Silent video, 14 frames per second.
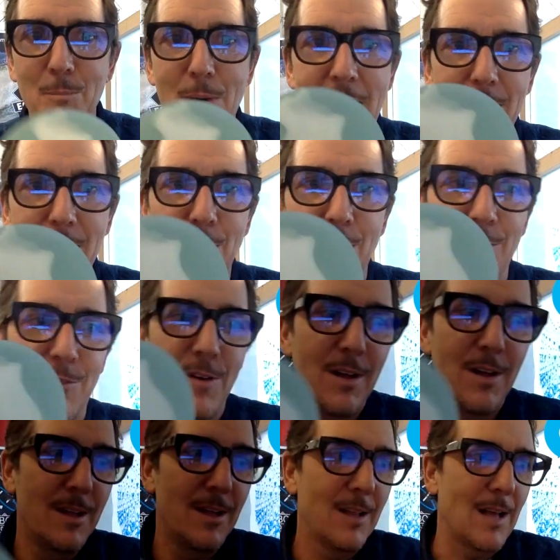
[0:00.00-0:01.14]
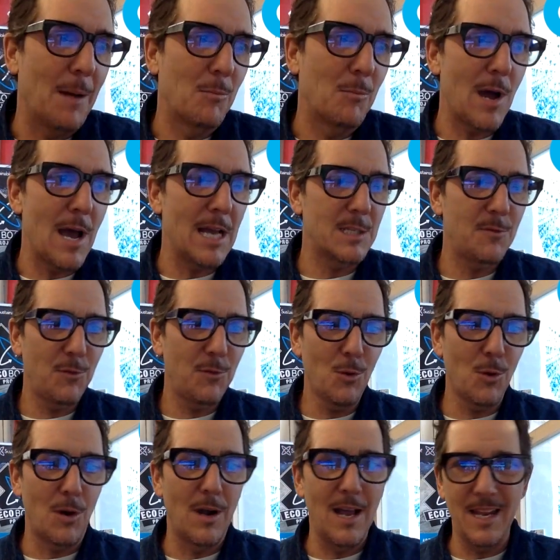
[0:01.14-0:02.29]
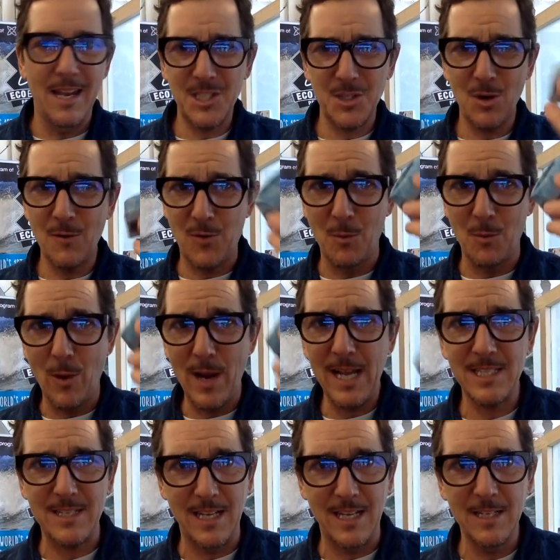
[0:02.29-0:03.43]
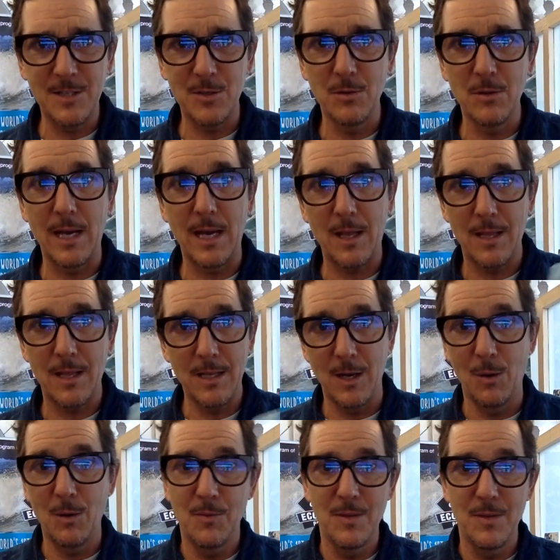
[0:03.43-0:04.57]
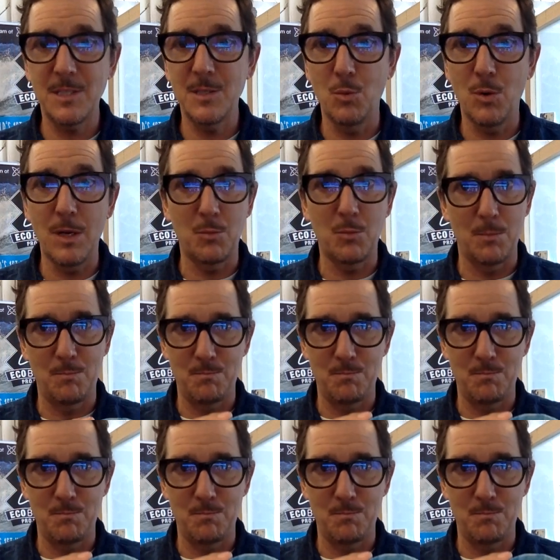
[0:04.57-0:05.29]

bottom of Ryan's floor, and it's turned from waste into like this is what we're